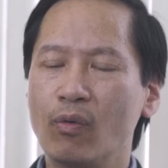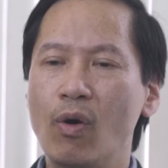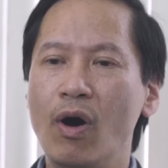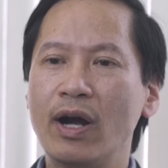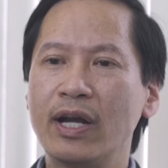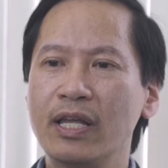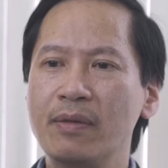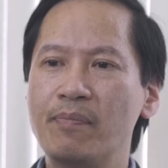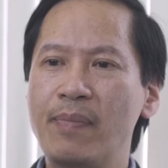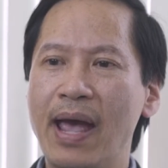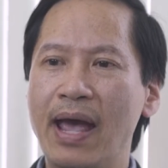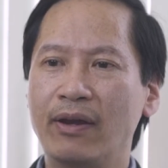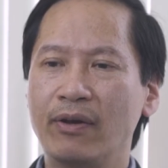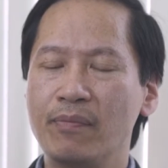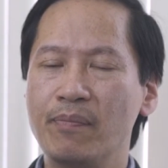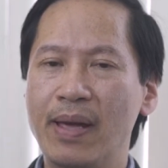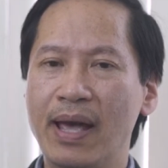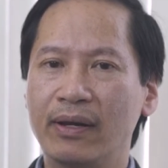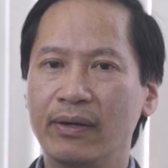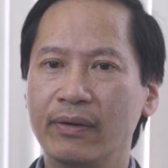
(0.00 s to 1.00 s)
walking pattern
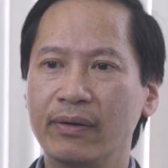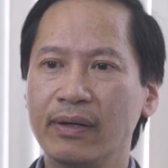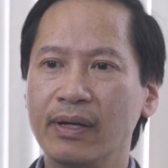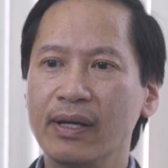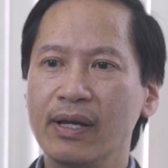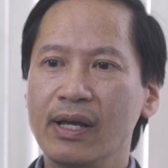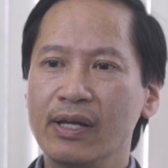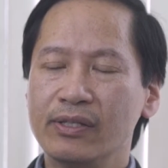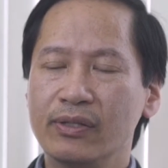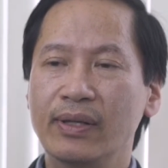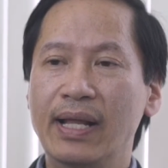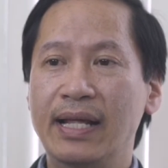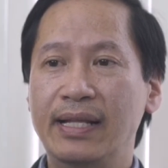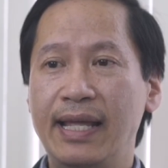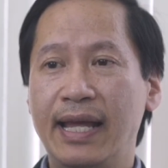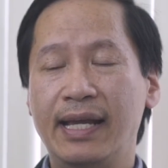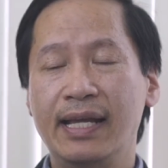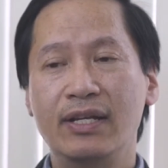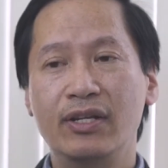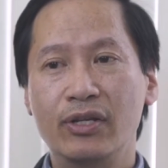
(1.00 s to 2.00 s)
better, so that
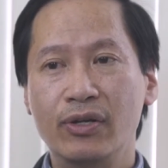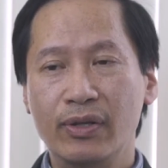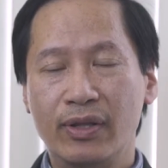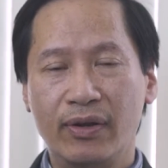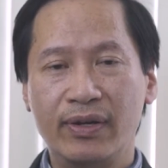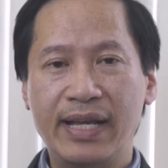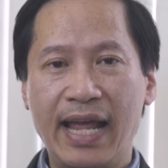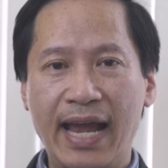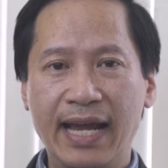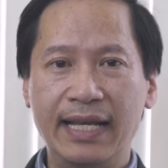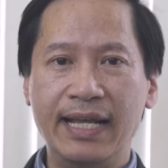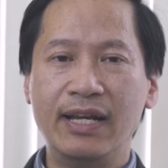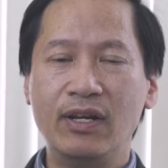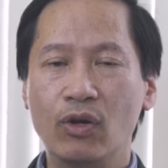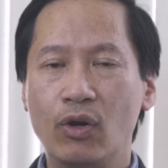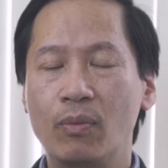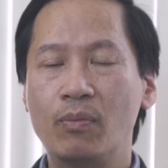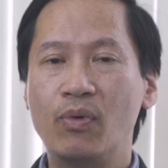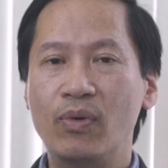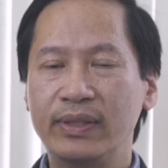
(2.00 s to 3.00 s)
they can do their
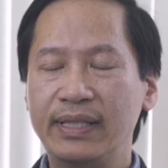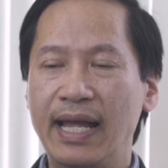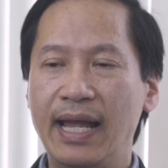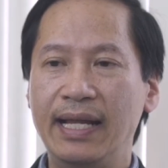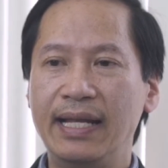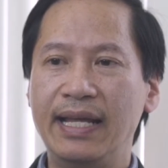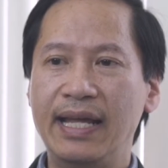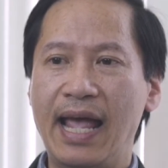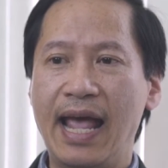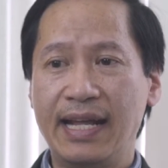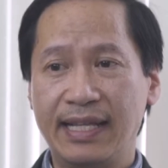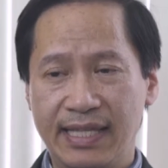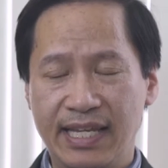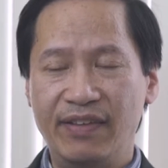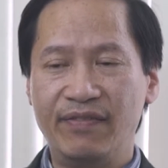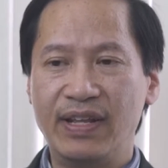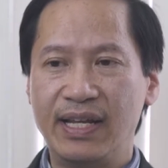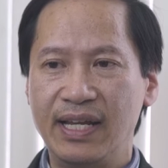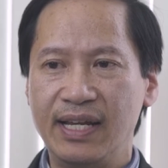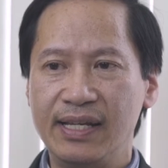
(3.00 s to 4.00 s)
normal daily
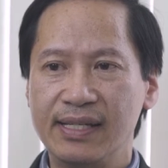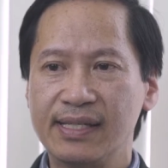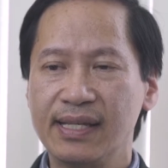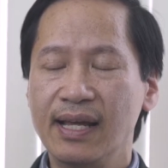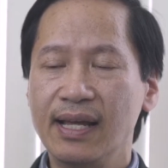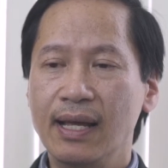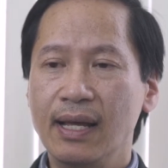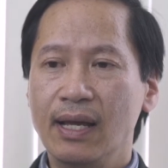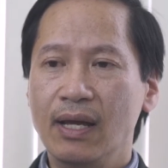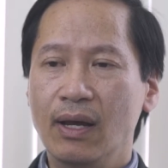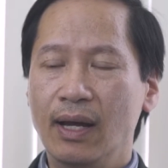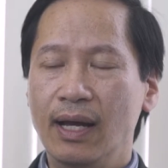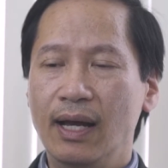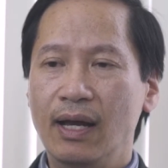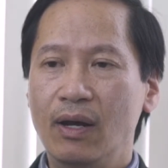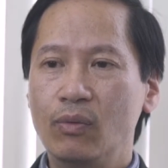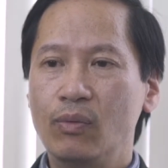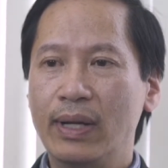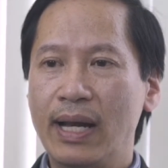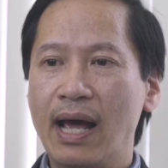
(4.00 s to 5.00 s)
activities
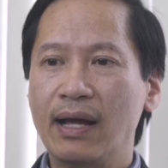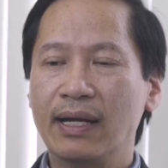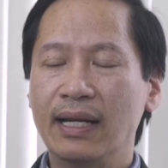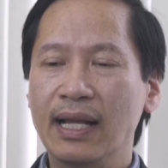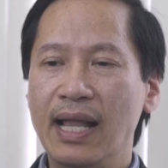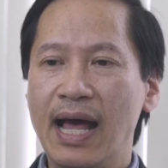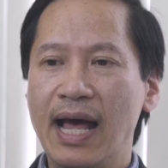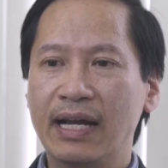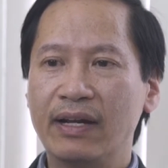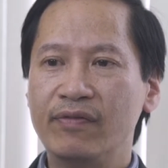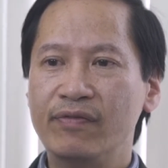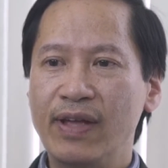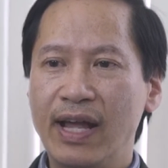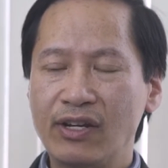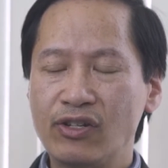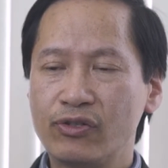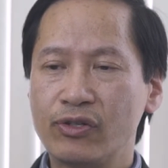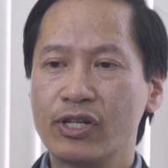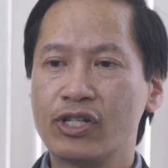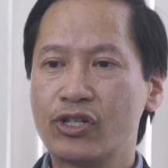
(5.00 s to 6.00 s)
without a lot of
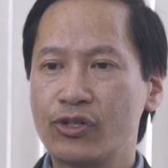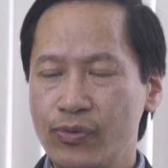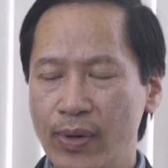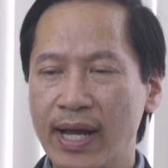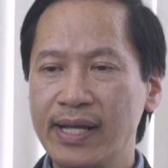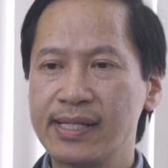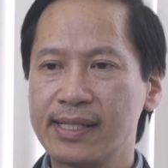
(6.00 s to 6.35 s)
extra stress